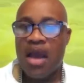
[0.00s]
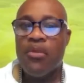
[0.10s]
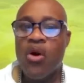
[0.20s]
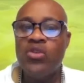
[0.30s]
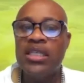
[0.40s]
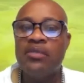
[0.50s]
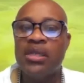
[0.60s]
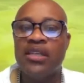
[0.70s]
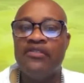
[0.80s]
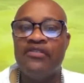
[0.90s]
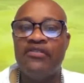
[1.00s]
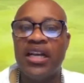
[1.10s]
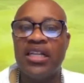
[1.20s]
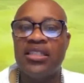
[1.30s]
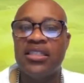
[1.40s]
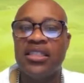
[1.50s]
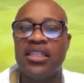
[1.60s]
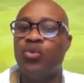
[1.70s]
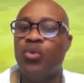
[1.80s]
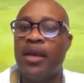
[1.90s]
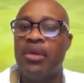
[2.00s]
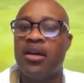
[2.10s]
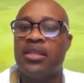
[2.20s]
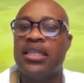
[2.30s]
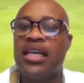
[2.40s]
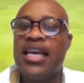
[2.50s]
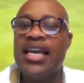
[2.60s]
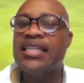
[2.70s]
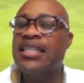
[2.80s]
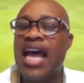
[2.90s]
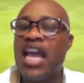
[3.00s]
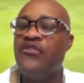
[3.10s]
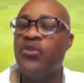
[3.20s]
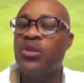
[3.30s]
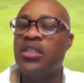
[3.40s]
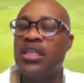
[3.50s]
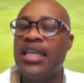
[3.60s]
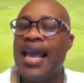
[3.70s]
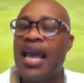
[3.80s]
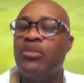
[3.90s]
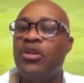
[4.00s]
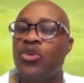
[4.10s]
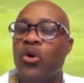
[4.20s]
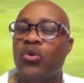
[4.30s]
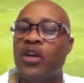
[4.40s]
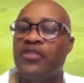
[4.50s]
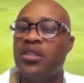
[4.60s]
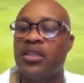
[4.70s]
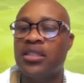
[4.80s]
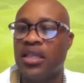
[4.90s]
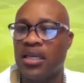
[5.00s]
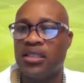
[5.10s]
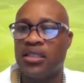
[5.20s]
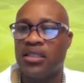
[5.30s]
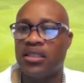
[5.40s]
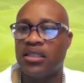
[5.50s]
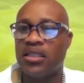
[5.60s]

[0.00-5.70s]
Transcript: Moses must have felt this way because his life was the epitome of success.